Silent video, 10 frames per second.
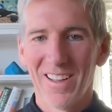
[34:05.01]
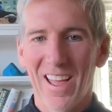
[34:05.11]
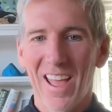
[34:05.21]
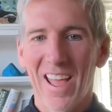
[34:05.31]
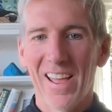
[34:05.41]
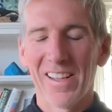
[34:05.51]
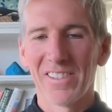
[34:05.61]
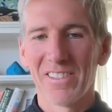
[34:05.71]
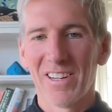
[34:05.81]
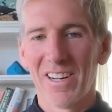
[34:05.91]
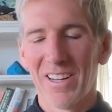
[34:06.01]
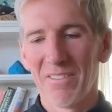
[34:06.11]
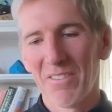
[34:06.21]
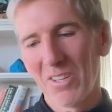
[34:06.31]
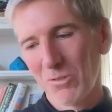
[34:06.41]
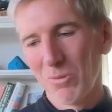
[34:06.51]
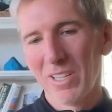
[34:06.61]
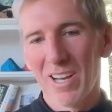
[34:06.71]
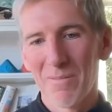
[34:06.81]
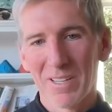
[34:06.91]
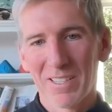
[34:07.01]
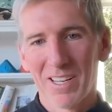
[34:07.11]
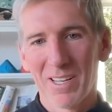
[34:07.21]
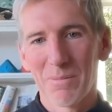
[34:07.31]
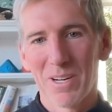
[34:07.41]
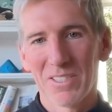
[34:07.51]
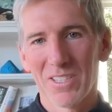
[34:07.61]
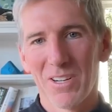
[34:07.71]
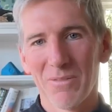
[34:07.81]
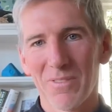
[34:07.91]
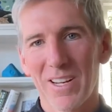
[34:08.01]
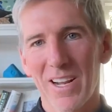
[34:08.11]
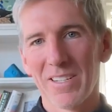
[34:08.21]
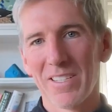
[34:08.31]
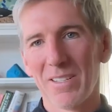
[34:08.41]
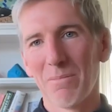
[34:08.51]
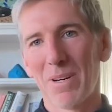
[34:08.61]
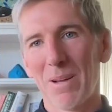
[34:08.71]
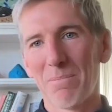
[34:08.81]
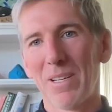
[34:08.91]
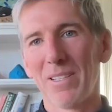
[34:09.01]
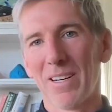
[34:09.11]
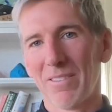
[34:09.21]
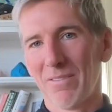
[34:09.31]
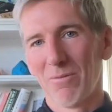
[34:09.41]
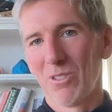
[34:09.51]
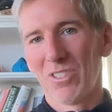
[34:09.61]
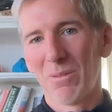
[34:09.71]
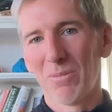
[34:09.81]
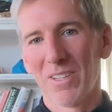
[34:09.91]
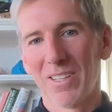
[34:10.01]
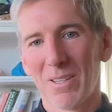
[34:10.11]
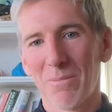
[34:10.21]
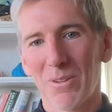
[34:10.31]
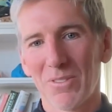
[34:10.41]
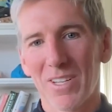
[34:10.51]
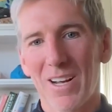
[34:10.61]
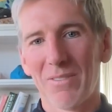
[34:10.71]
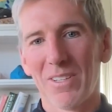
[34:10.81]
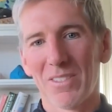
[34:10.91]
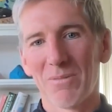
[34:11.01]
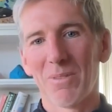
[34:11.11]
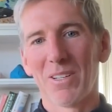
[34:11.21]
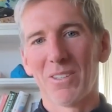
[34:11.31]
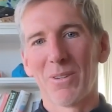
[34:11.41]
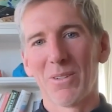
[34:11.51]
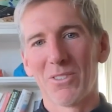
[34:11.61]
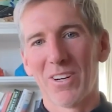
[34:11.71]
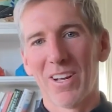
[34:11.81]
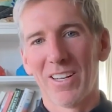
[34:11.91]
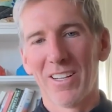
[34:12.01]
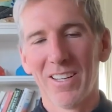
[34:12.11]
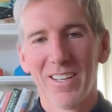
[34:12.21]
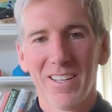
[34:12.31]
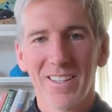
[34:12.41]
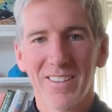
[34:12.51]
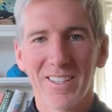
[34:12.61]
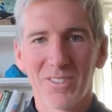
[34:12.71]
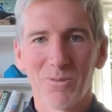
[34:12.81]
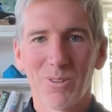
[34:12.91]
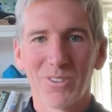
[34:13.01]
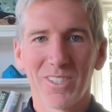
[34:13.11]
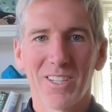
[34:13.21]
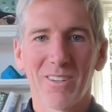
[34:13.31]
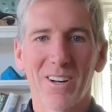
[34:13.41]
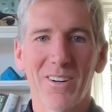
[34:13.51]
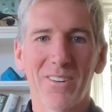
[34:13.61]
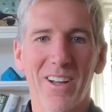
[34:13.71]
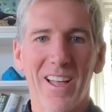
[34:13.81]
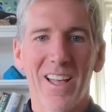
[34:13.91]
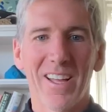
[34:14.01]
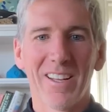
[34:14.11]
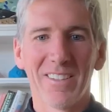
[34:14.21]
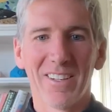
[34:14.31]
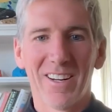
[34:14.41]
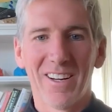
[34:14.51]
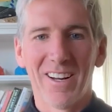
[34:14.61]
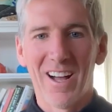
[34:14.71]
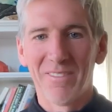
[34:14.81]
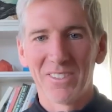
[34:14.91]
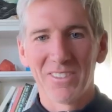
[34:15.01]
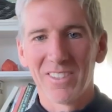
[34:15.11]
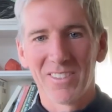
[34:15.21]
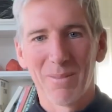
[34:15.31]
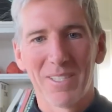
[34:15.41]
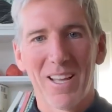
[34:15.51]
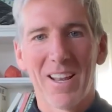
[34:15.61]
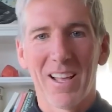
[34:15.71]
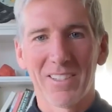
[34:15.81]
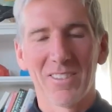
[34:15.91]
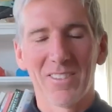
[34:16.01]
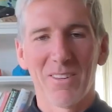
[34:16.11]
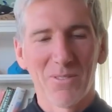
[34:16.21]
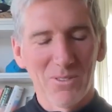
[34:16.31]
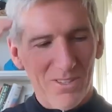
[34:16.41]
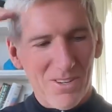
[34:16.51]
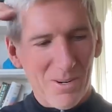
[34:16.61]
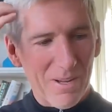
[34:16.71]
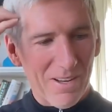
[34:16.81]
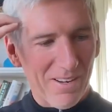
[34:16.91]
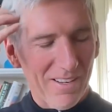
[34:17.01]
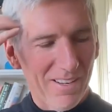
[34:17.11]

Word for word: And uh, this week I've been kicking myself that I didn't buy Peanut, which seems like the most obvious meme coin trade that Squirrel's a hero, and uh, obviously it's up 10x since I first thought about it.